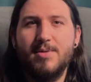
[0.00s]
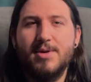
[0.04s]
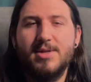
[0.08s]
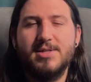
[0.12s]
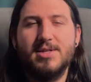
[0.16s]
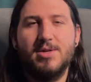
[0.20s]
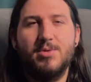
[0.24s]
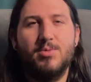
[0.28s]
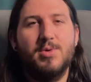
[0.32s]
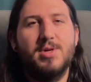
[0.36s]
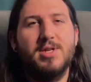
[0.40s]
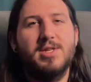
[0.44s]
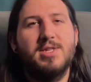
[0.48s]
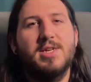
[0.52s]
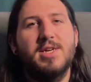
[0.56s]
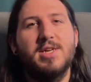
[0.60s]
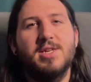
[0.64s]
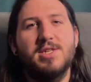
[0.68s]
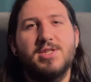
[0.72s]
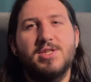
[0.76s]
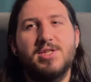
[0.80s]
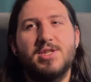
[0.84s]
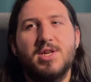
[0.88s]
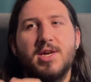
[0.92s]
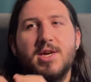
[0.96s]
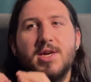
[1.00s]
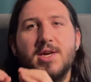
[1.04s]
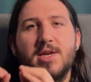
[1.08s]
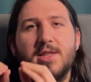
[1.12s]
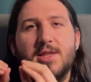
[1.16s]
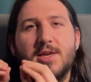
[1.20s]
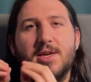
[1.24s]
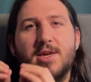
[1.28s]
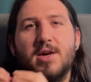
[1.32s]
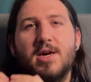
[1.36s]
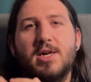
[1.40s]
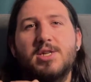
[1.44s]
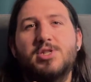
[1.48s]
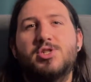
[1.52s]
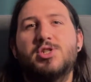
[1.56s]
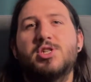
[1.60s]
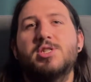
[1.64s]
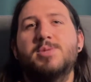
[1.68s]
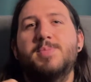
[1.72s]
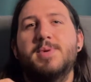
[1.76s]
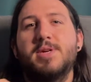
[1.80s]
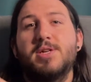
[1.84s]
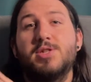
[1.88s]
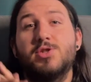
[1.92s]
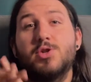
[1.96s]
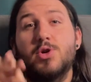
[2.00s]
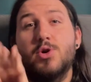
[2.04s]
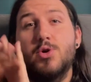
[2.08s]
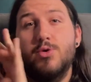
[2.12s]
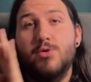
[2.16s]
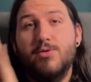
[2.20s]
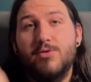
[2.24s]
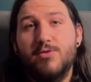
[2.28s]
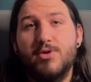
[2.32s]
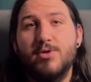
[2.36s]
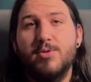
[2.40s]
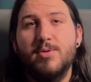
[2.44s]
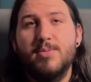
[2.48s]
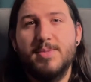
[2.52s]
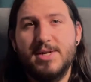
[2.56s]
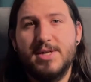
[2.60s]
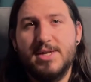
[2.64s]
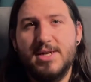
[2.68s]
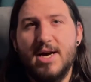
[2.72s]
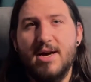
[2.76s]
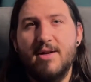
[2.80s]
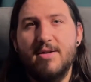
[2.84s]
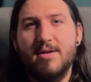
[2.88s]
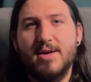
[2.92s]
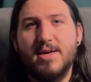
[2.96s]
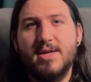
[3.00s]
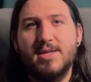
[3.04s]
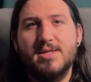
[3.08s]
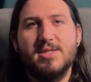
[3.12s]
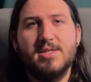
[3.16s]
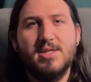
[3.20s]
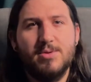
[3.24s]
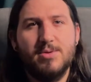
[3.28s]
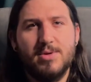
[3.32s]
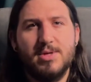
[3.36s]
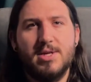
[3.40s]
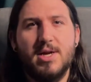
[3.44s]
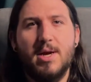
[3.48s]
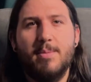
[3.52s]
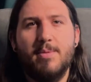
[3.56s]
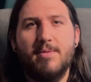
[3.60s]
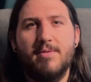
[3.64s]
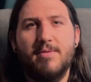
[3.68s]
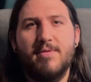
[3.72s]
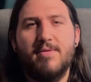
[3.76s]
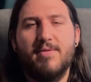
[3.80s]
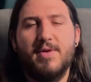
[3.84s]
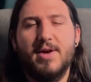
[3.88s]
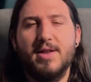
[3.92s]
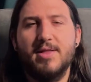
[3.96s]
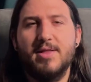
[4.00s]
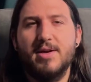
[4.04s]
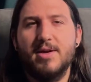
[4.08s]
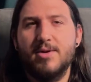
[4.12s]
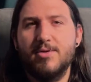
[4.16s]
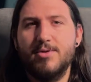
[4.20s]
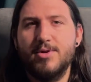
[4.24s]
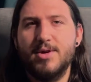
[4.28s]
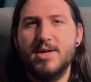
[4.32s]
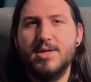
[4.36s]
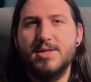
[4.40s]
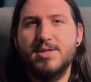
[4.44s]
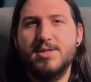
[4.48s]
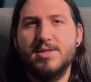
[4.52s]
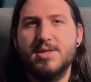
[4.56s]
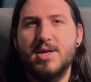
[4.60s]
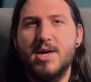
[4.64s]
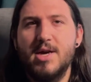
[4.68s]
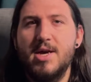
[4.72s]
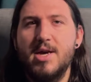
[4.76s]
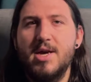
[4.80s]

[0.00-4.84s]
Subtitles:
because I want to test the contrast paints over a metallic and see what type of effect that creates.